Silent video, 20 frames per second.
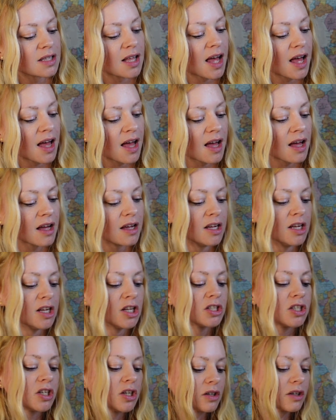there,
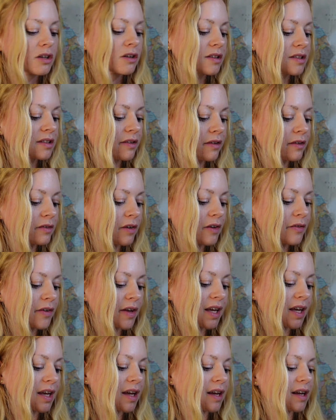€2.75
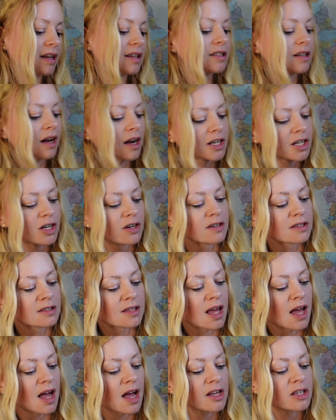here, €9
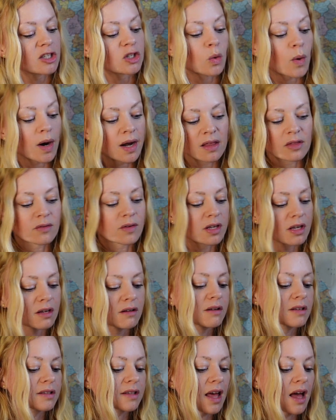there,
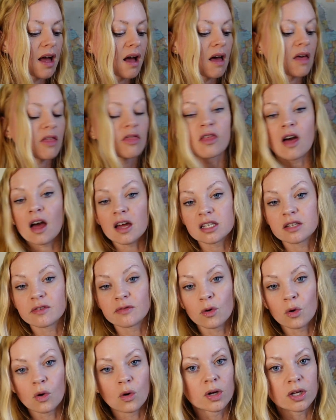€23 there,
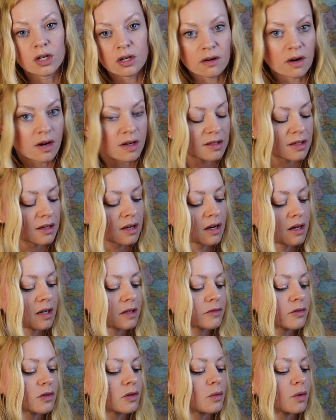€34 in
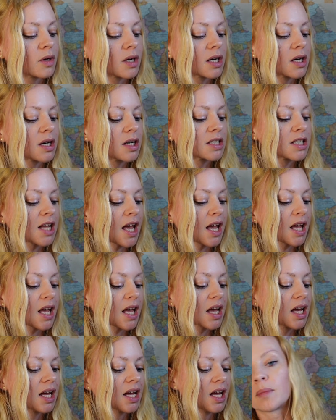Carrefour one
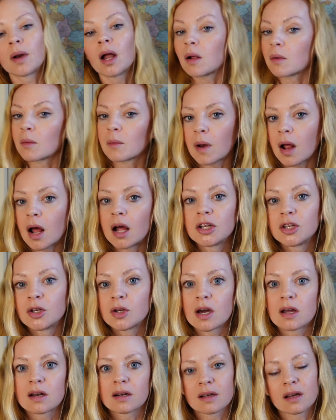day, blah blah blah. You
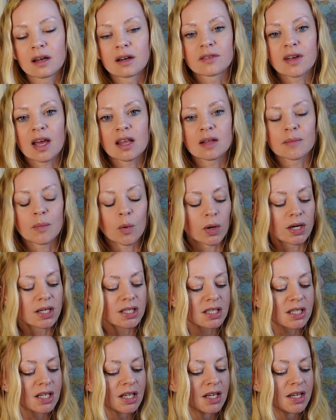kind of get the
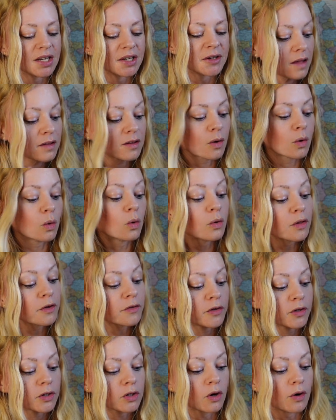point. So all the
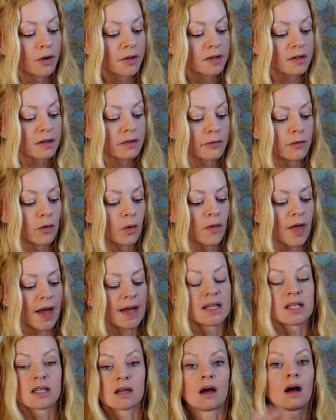food costs for that
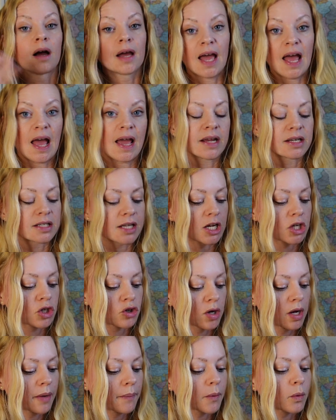entire 8-day
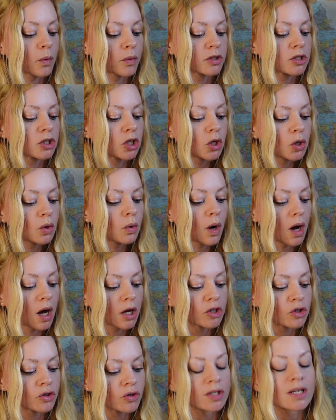trip was
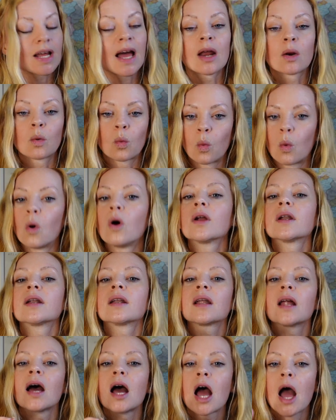
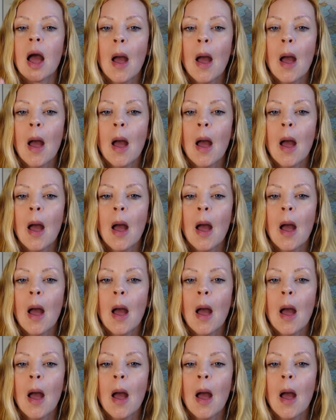£201,